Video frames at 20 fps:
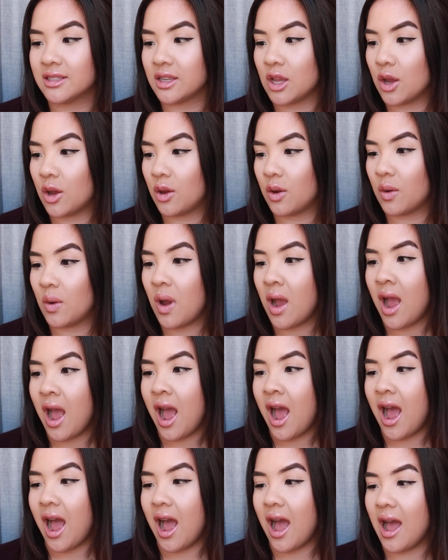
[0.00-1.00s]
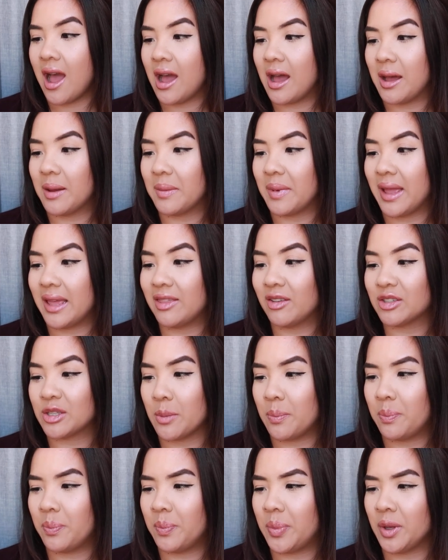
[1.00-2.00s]
So there's
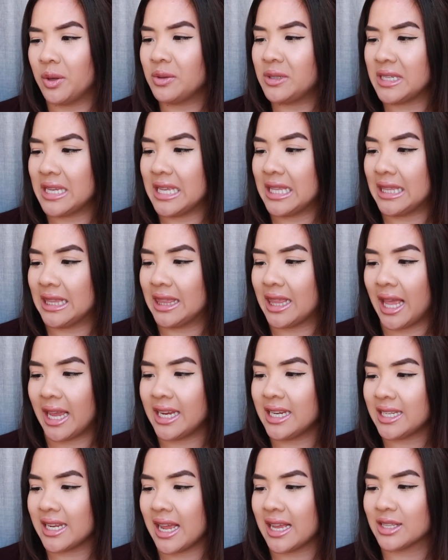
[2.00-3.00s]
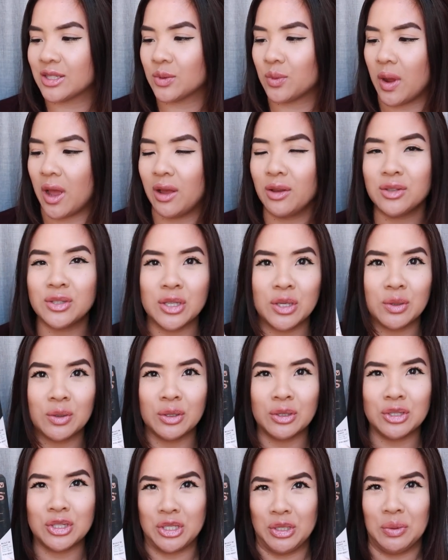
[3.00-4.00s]
a built-in light as well, so you
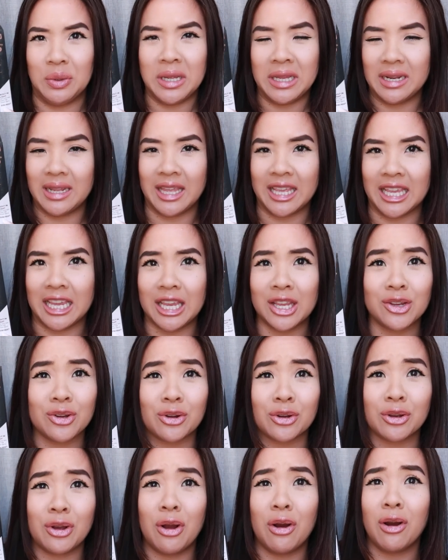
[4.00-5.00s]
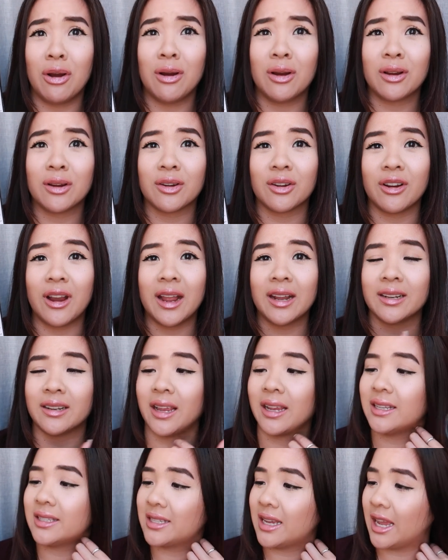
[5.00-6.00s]
can do it like in your car or at
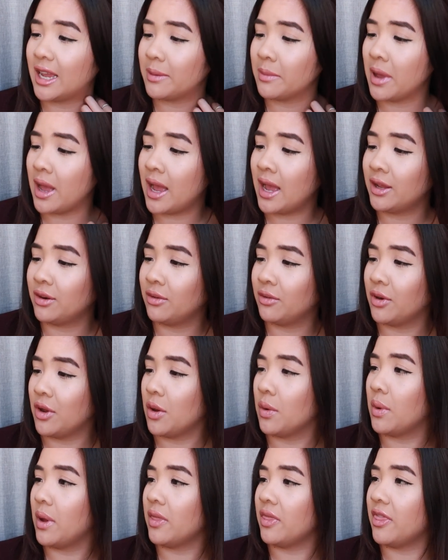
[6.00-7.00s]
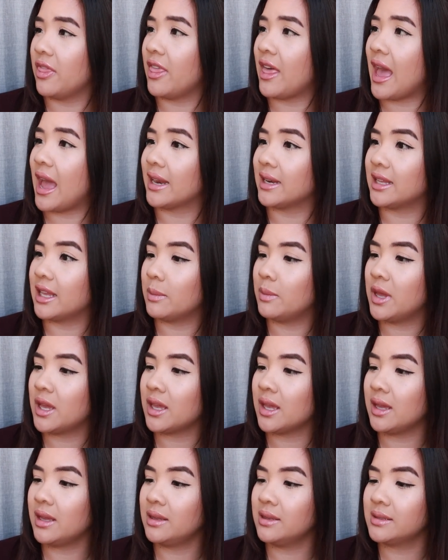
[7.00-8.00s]
nighttime. I don't know what that
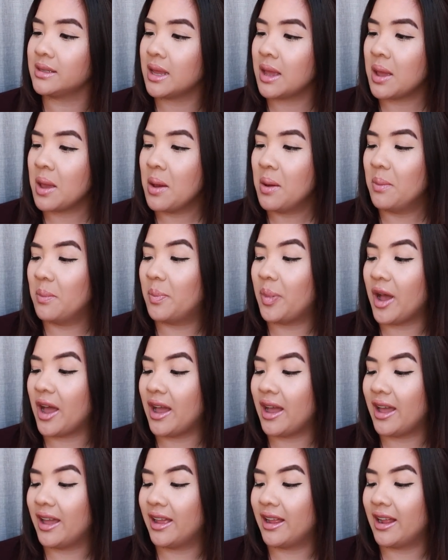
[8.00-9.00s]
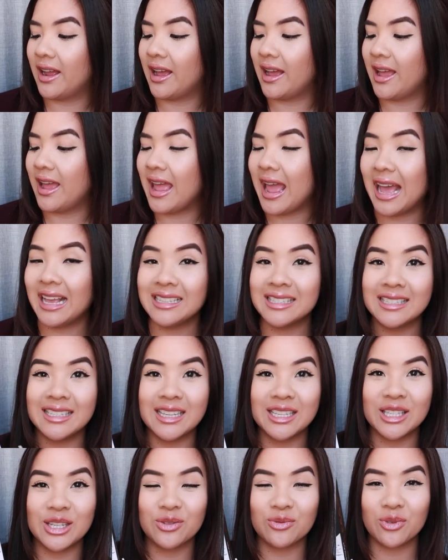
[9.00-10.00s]
gimmick is, but it has
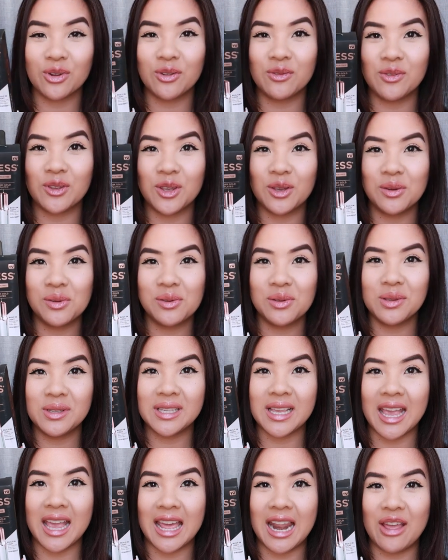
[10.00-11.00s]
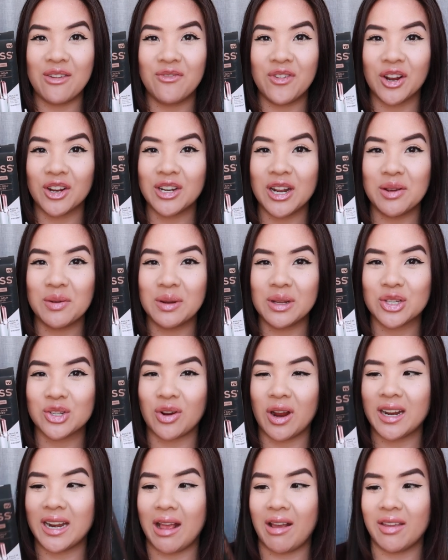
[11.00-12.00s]
decent reviews, and I figured I would
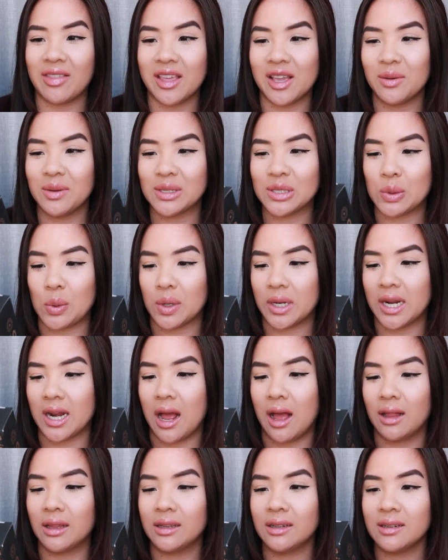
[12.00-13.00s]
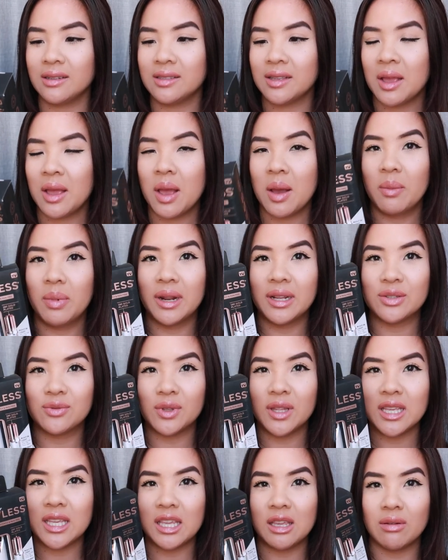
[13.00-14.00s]
try it out. I think it was $20, but it's
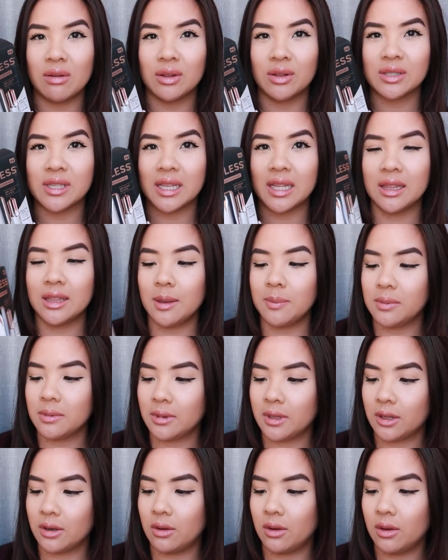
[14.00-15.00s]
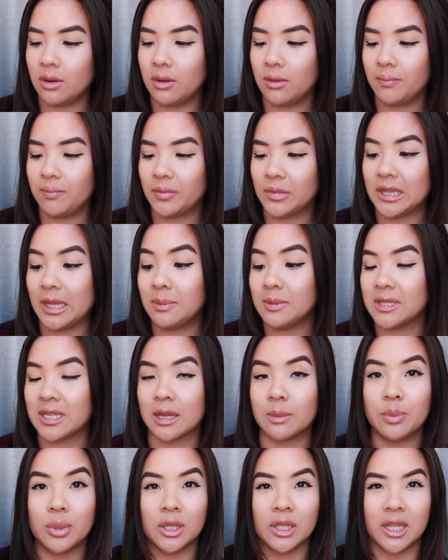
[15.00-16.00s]
really cute. It looks like a little
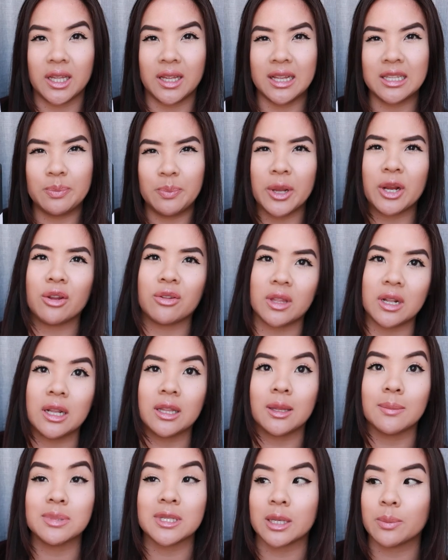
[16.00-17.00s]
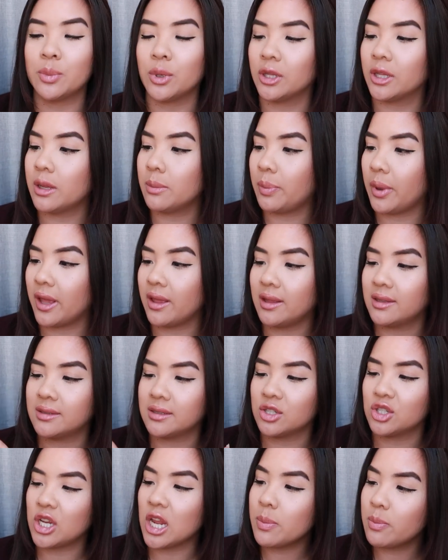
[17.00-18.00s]
lipstick bullet. It's bigger than a lipstick bullet, but it's
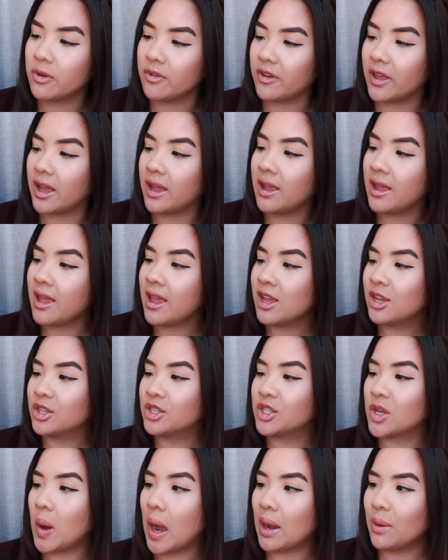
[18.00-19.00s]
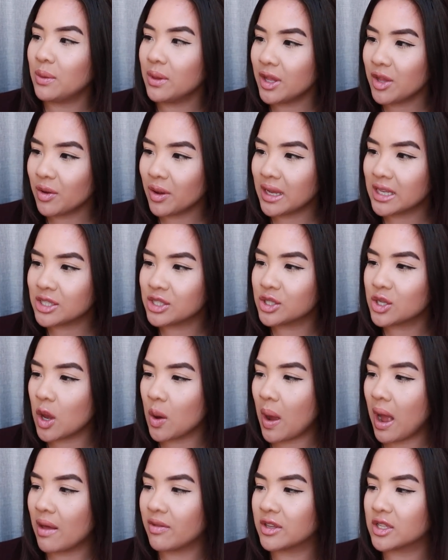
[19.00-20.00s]
the shape of it. So I will let you guys
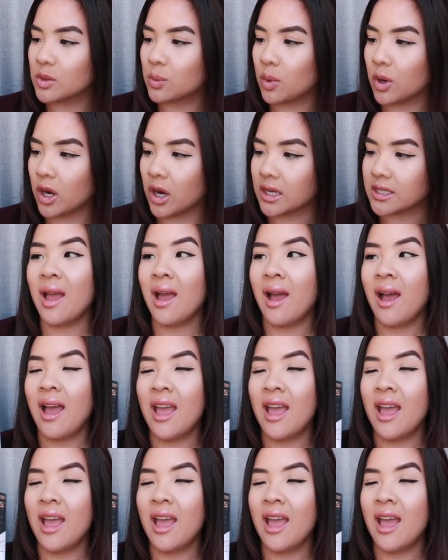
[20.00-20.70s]
know how this works.